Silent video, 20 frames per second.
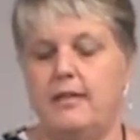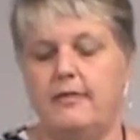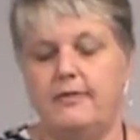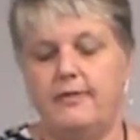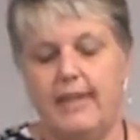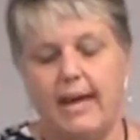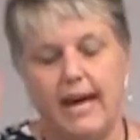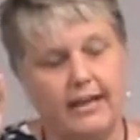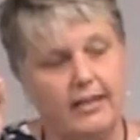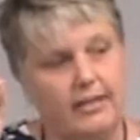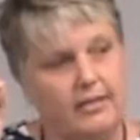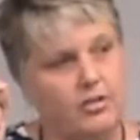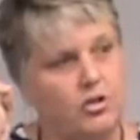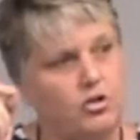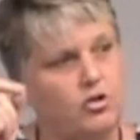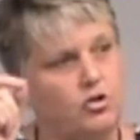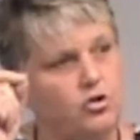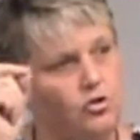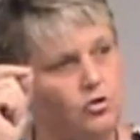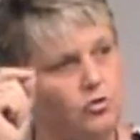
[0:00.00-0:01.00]
That is a
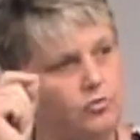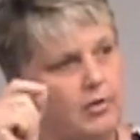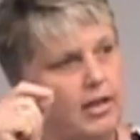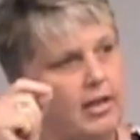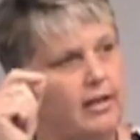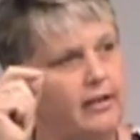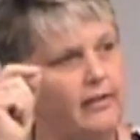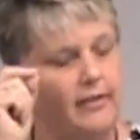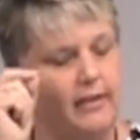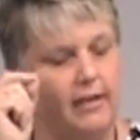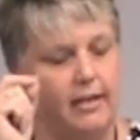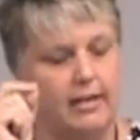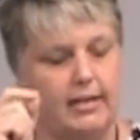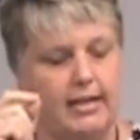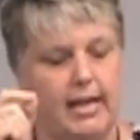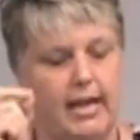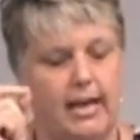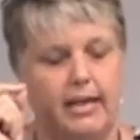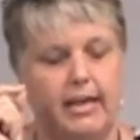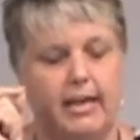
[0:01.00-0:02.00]

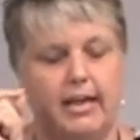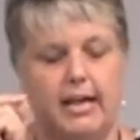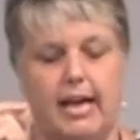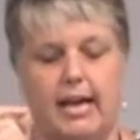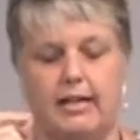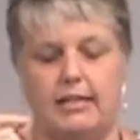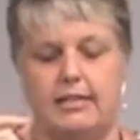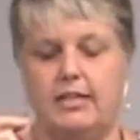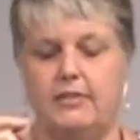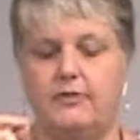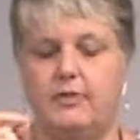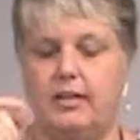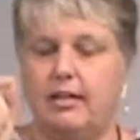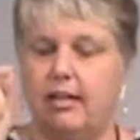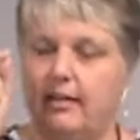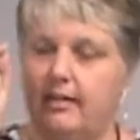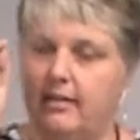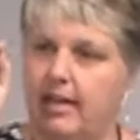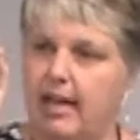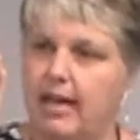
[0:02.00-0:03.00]
strength-gaining activity
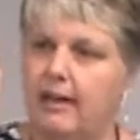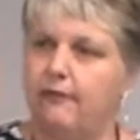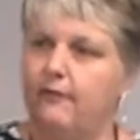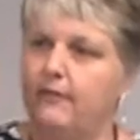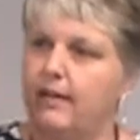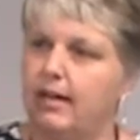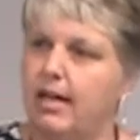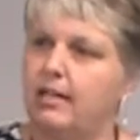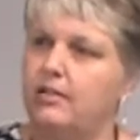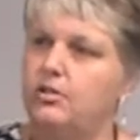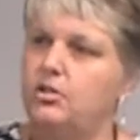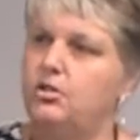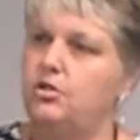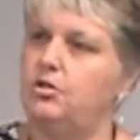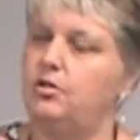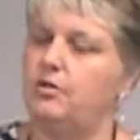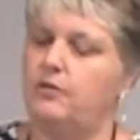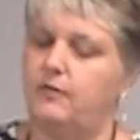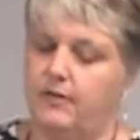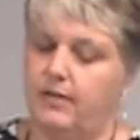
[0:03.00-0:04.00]
that they've got to
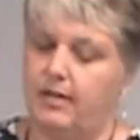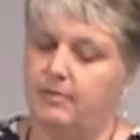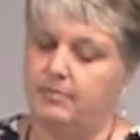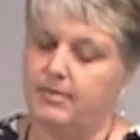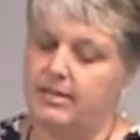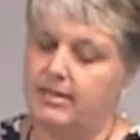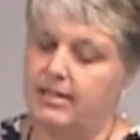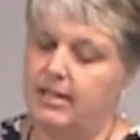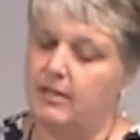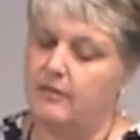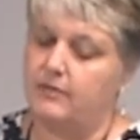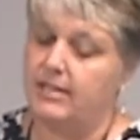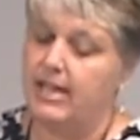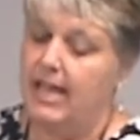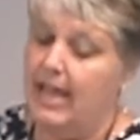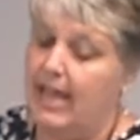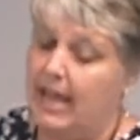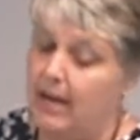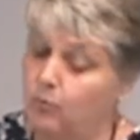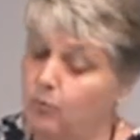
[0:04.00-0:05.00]
do for themselves,
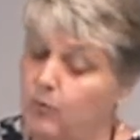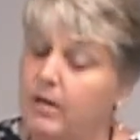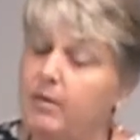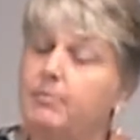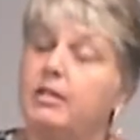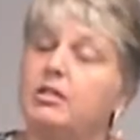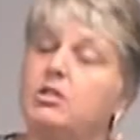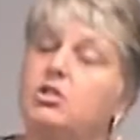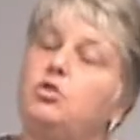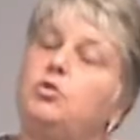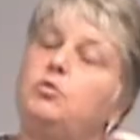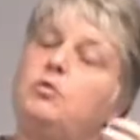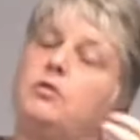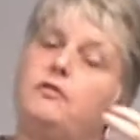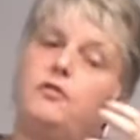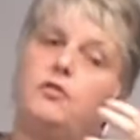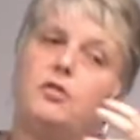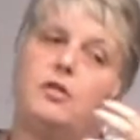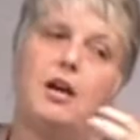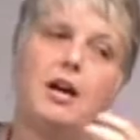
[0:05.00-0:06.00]
and we must do it
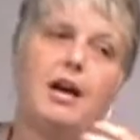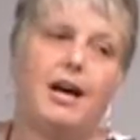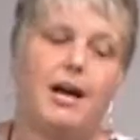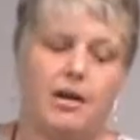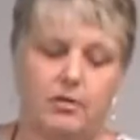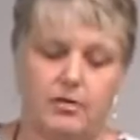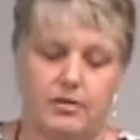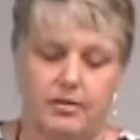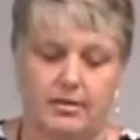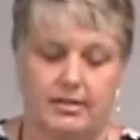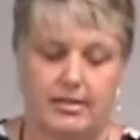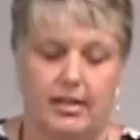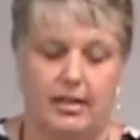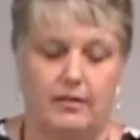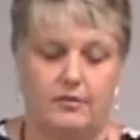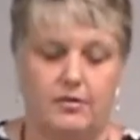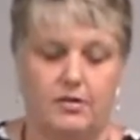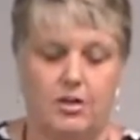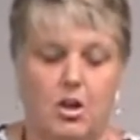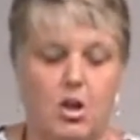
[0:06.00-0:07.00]
for
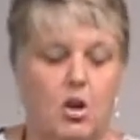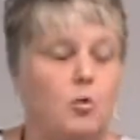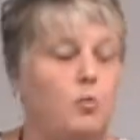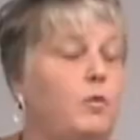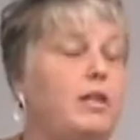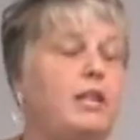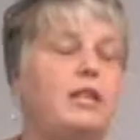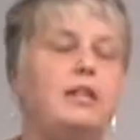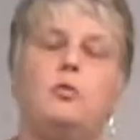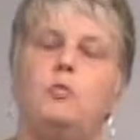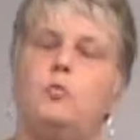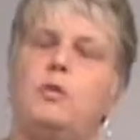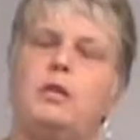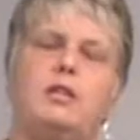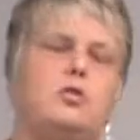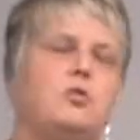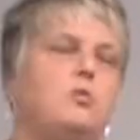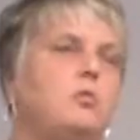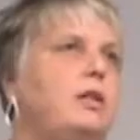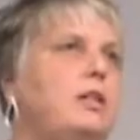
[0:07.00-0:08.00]
ourselves. We
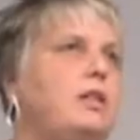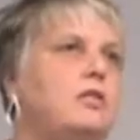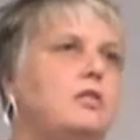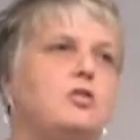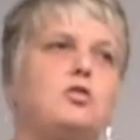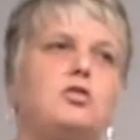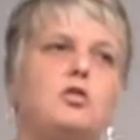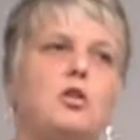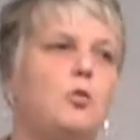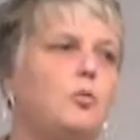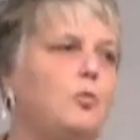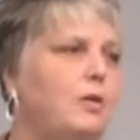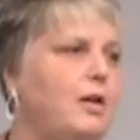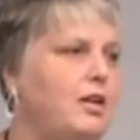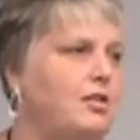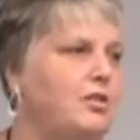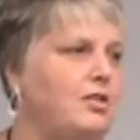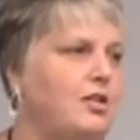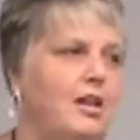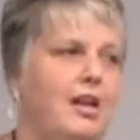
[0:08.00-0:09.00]
can so
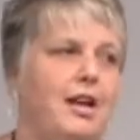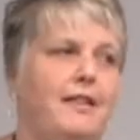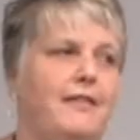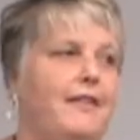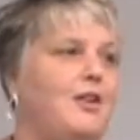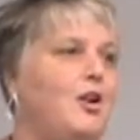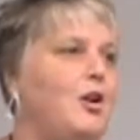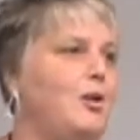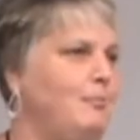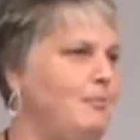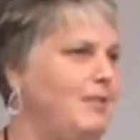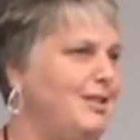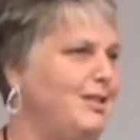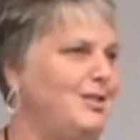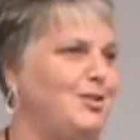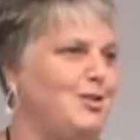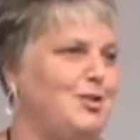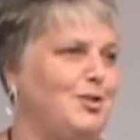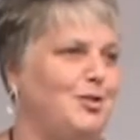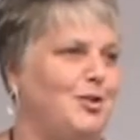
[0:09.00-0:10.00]
wish that our
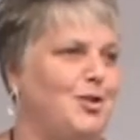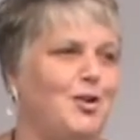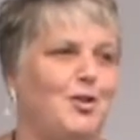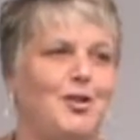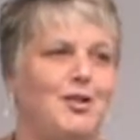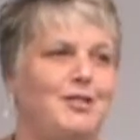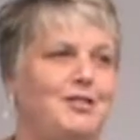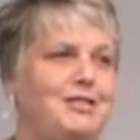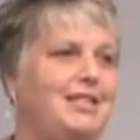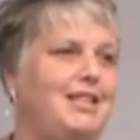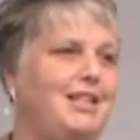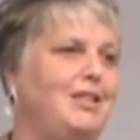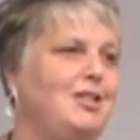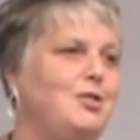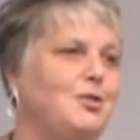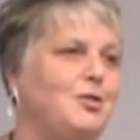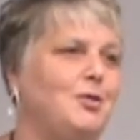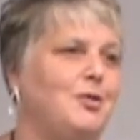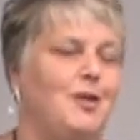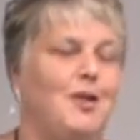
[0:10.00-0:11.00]
minister or our
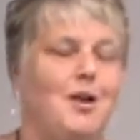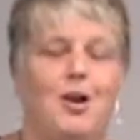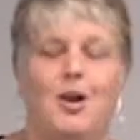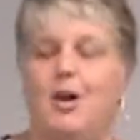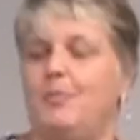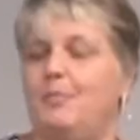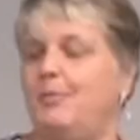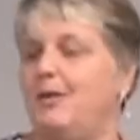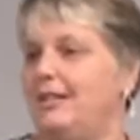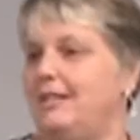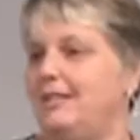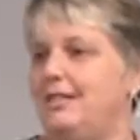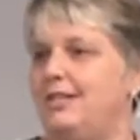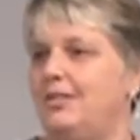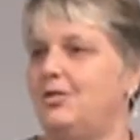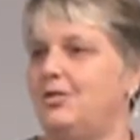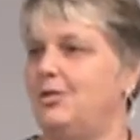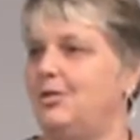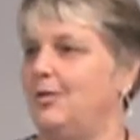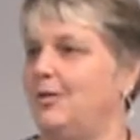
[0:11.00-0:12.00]
teacher, our
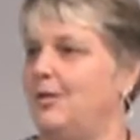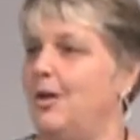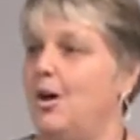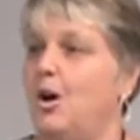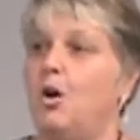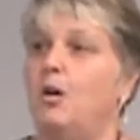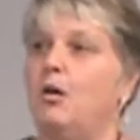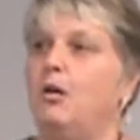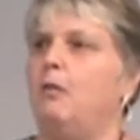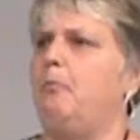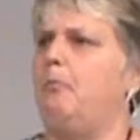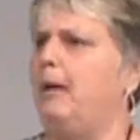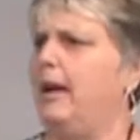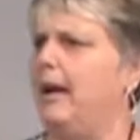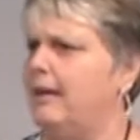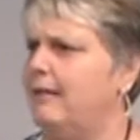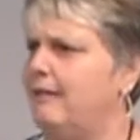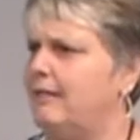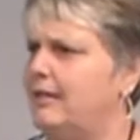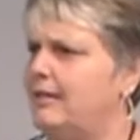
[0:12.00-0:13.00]
practitioner, or our
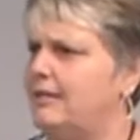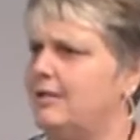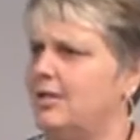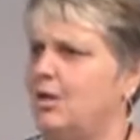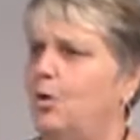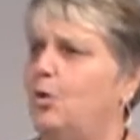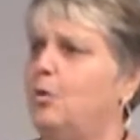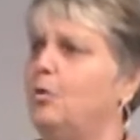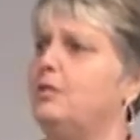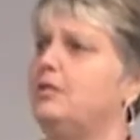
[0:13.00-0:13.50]
parents, or